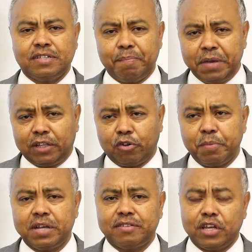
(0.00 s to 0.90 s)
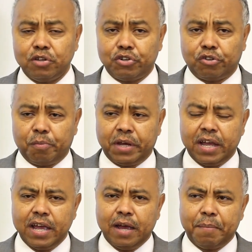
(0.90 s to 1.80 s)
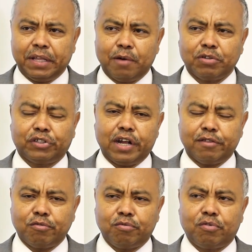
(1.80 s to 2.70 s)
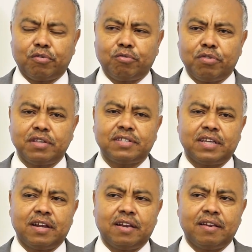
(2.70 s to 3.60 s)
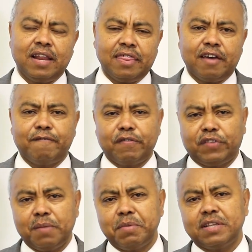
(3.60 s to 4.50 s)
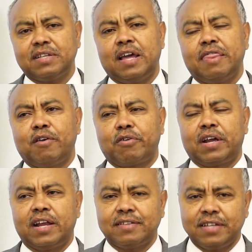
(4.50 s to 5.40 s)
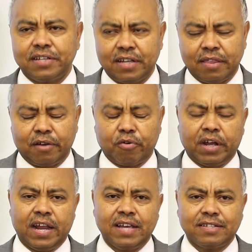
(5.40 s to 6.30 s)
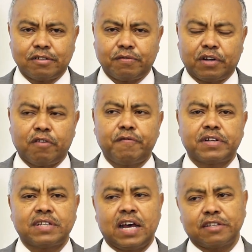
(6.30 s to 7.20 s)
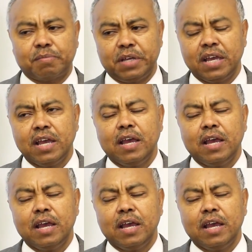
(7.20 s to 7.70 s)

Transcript: It's a big topic, it's a huge topic, but I will try to do this in less than 15 minutes as the organizers of the conference ask me.